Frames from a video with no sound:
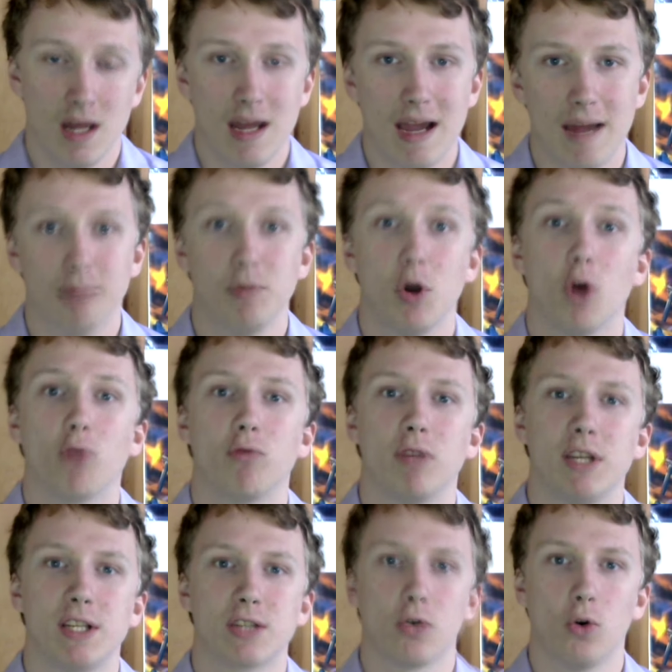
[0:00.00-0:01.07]
and not
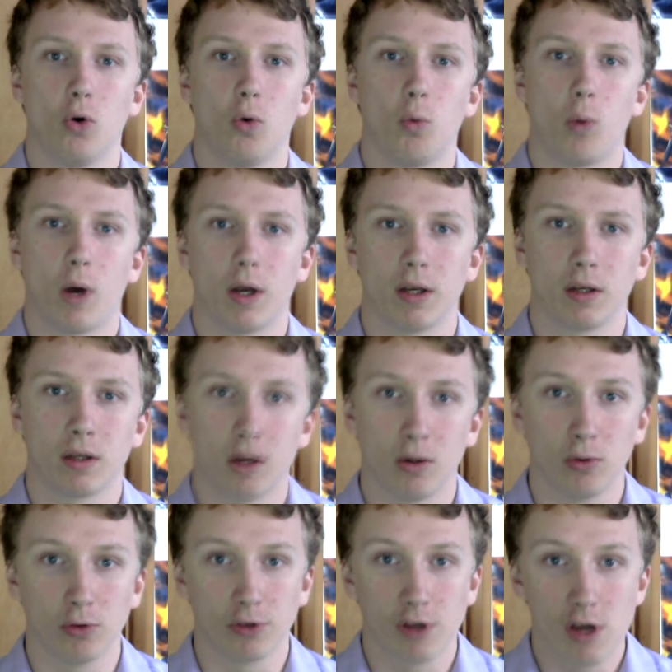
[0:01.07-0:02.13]
really score one
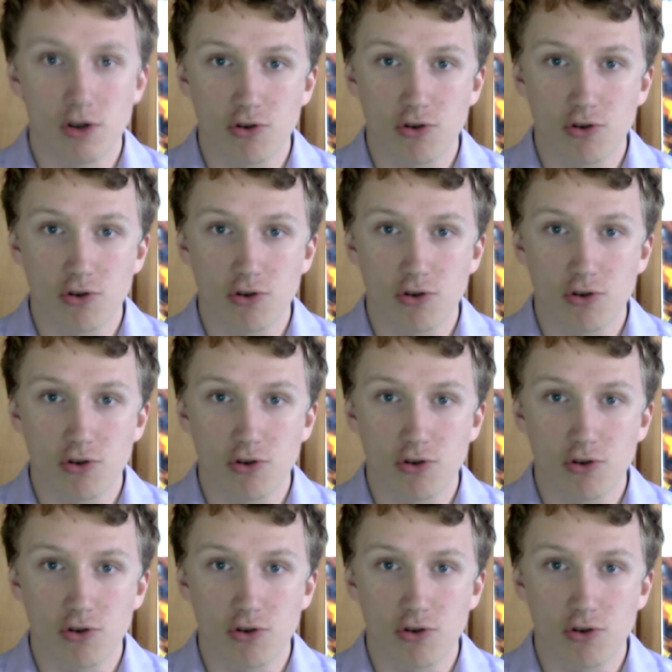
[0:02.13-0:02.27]
goals.